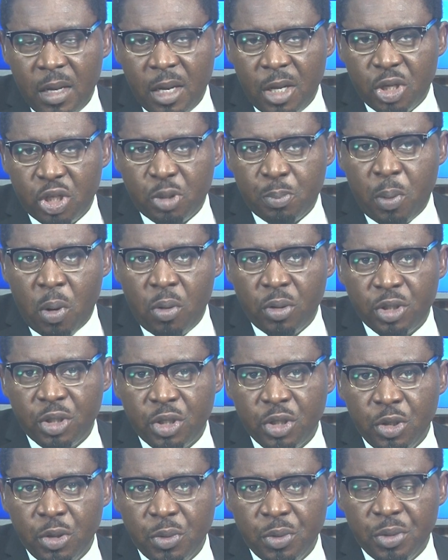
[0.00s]
In the sports
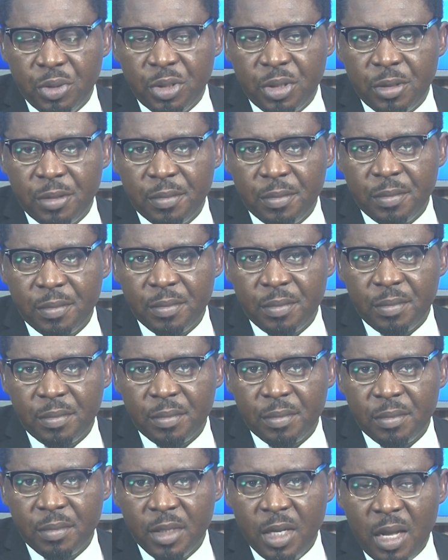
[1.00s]
news,
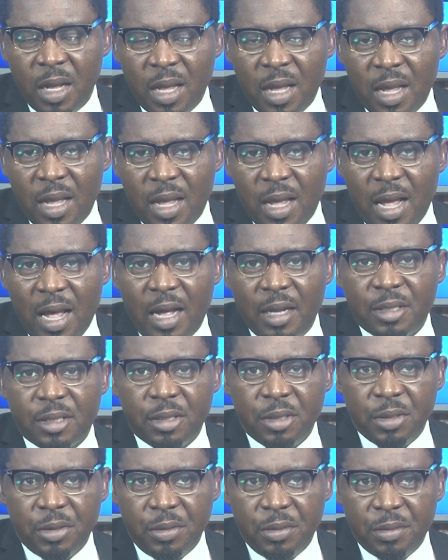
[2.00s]

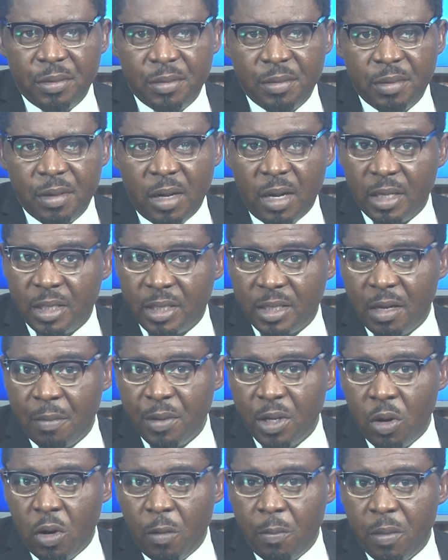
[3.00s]
Arsenal are
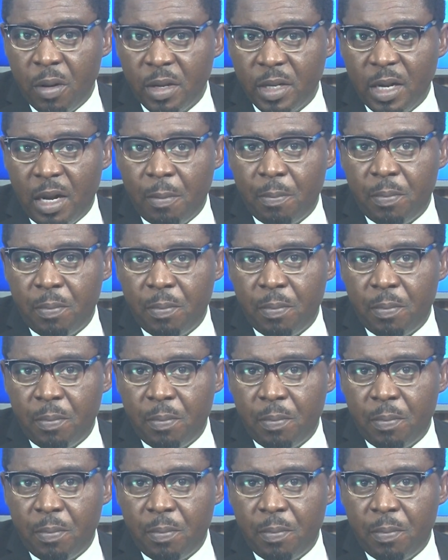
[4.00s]
stepping up their